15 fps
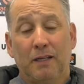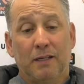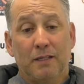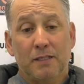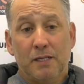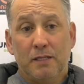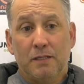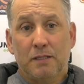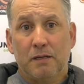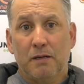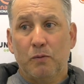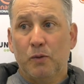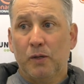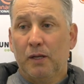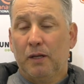I said,
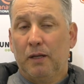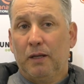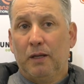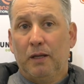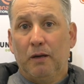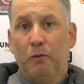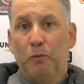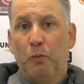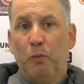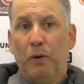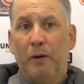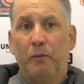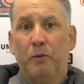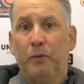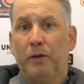so, you know,
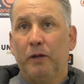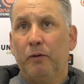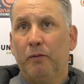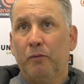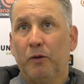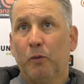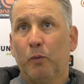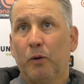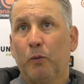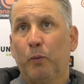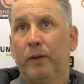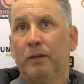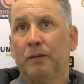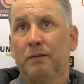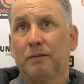why would we do it? We don't want to
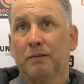win.